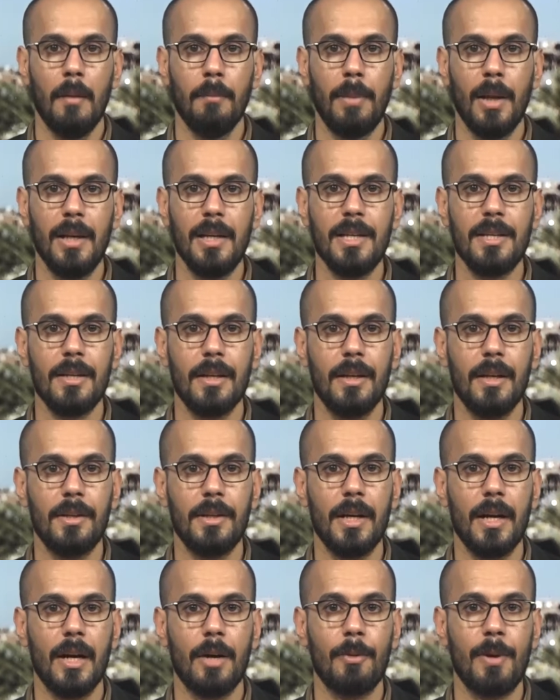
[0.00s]
Police in
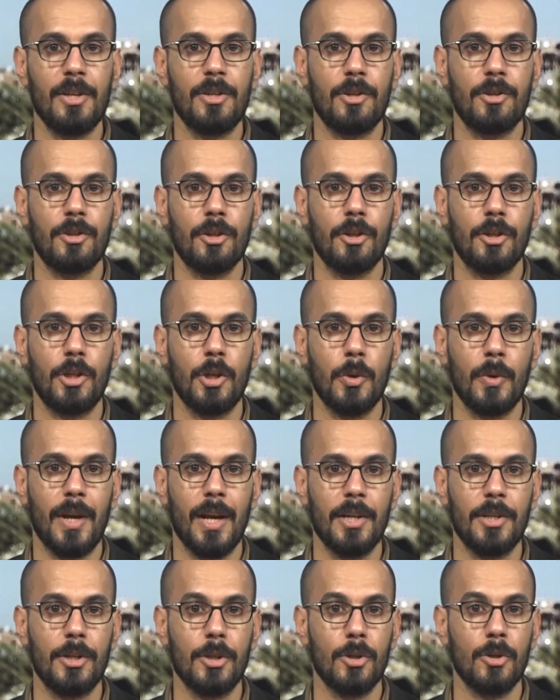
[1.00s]
India registered two
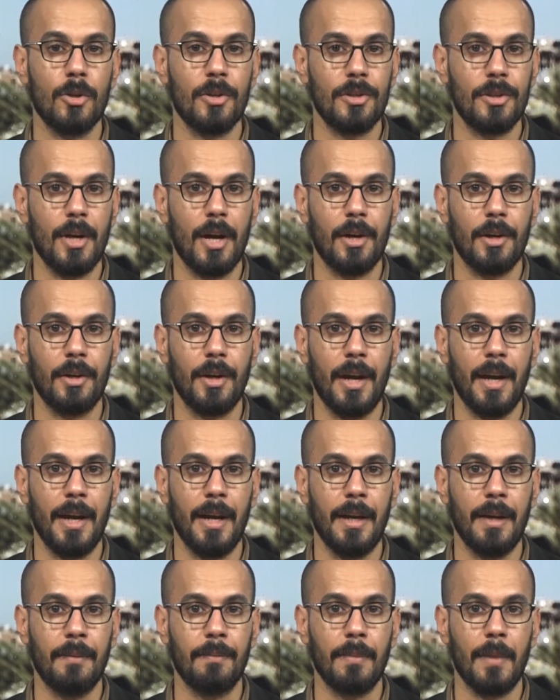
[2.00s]
cases on
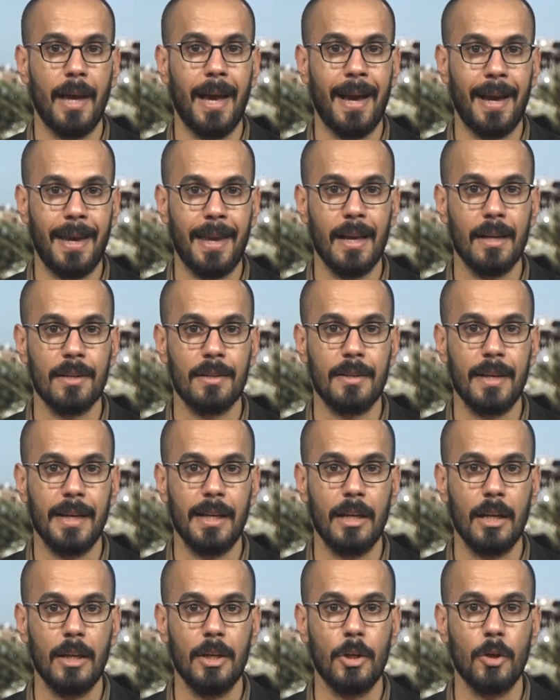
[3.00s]
Saturday against a
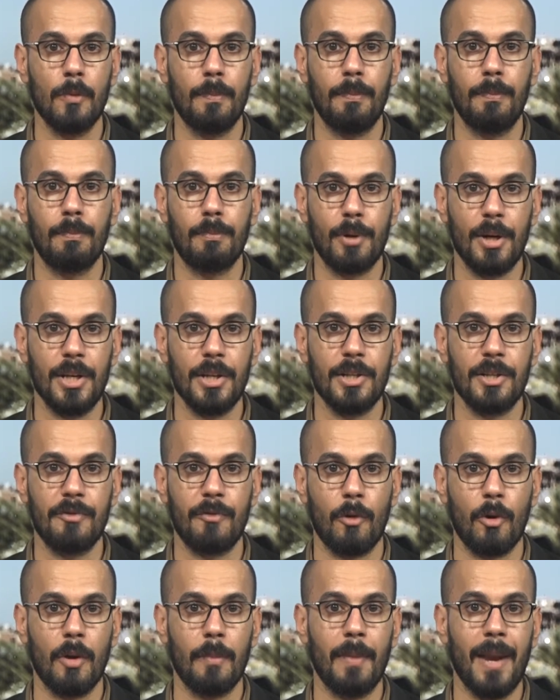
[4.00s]
Hindu priest
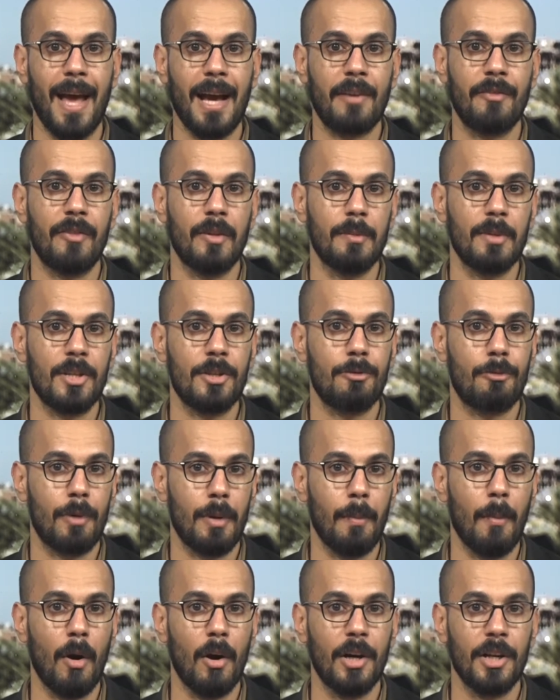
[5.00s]
for blasphemous
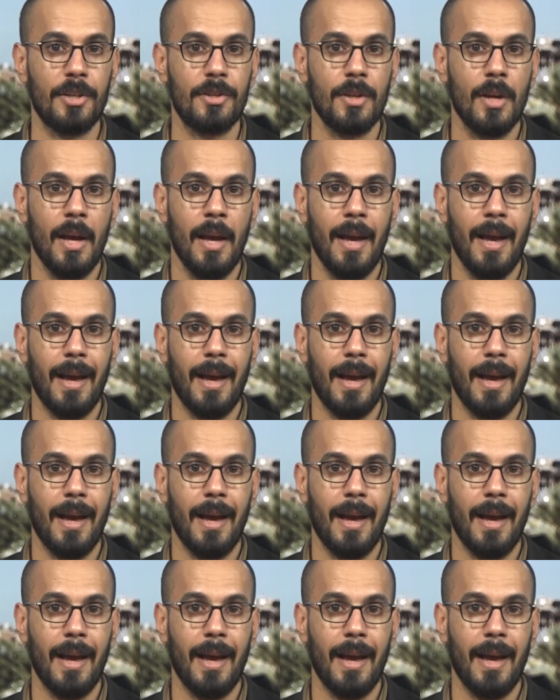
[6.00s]
remarks